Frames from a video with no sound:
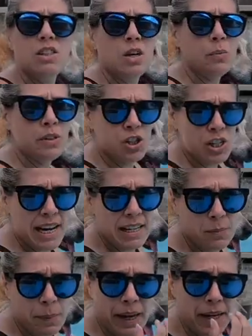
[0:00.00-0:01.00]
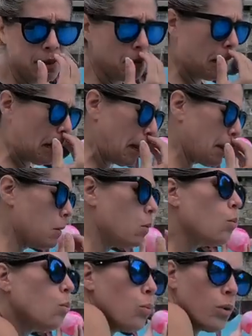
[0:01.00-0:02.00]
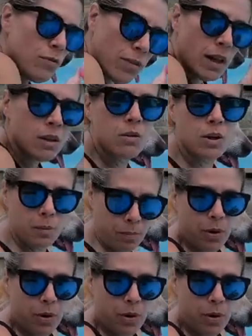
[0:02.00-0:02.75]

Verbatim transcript: us know when she has pain, and we follow her